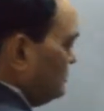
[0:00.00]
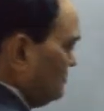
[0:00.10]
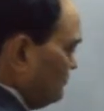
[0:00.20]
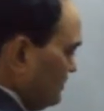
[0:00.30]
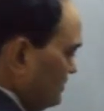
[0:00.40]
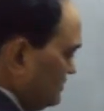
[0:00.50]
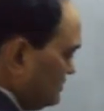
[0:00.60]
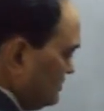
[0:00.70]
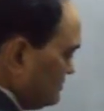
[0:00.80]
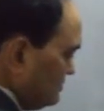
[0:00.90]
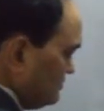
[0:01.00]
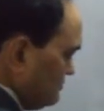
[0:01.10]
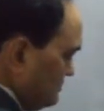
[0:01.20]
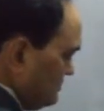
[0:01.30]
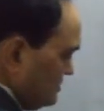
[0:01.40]
and y-axis.
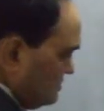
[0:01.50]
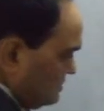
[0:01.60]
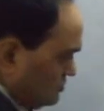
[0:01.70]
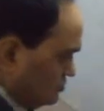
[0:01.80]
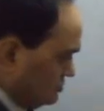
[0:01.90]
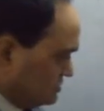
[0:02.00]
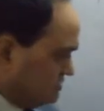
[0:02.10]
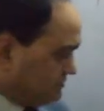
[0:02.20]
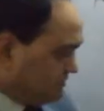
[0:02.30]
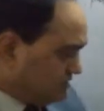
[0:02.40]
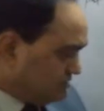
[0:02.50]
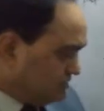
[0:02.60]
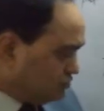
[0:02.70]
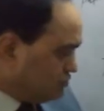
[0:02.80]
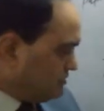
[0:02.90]
This shifting
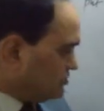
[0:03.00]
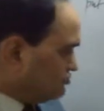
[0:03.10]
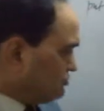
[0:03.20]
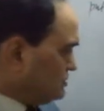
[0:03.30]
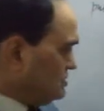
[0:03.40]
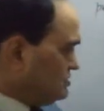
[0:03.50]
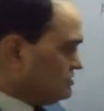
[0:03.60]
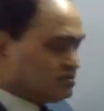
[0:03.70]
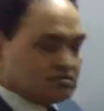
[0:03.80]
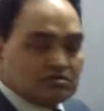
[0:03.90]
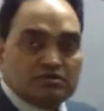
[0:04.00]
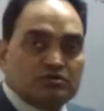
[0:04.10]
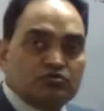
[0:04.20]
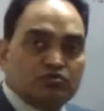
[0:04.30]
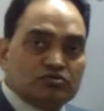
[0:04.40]
0 minus 1 is this
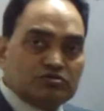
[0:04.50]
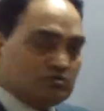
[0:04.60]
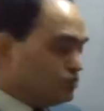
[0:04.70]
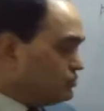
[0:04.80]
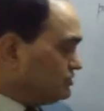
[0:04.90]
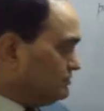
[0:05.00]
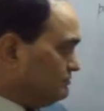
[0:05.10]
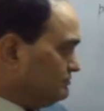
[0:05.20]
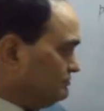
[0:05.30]
new origin.